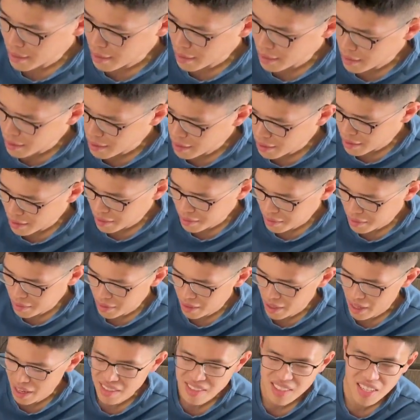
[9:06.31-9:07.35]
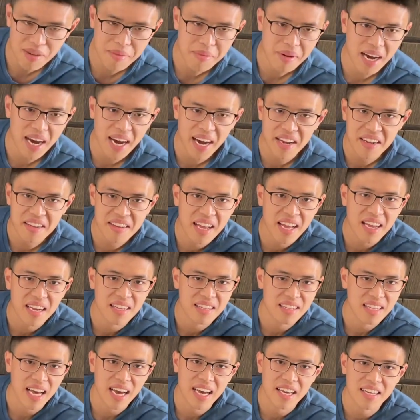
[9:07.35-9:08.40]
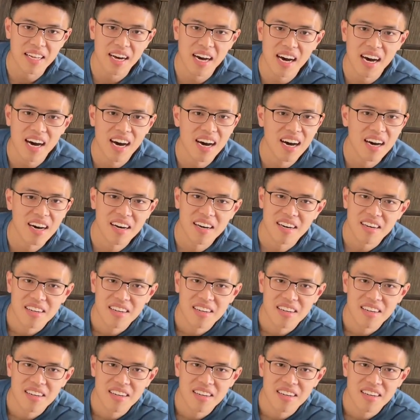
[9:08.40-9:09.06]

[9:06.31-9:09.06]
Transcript: uh, it has some high-tech LiDAR